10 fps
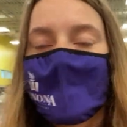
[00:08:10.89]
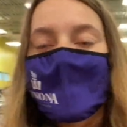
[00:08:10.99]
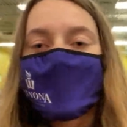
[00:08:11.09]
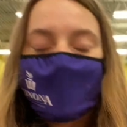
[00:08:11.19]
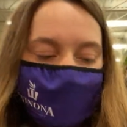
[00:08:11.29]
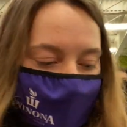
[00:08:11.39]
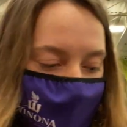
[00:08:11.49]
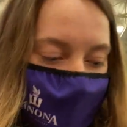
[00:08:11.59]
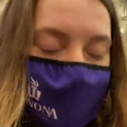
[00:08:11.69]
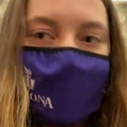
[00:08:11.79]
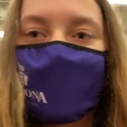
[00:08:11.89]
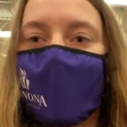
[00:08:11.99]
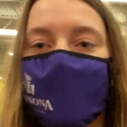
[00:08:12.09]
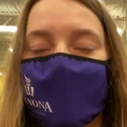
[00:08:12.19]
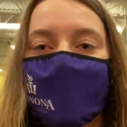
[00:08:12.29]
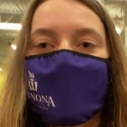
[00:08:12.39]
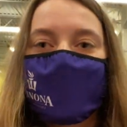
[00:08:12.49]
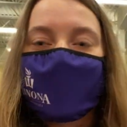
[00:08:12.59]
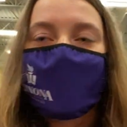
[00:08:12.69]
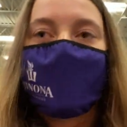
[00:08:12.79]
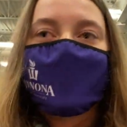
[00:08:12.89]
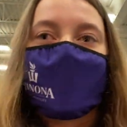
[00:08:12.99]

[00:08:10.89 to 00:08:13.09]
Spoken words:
So we decided that we're gonna dress up as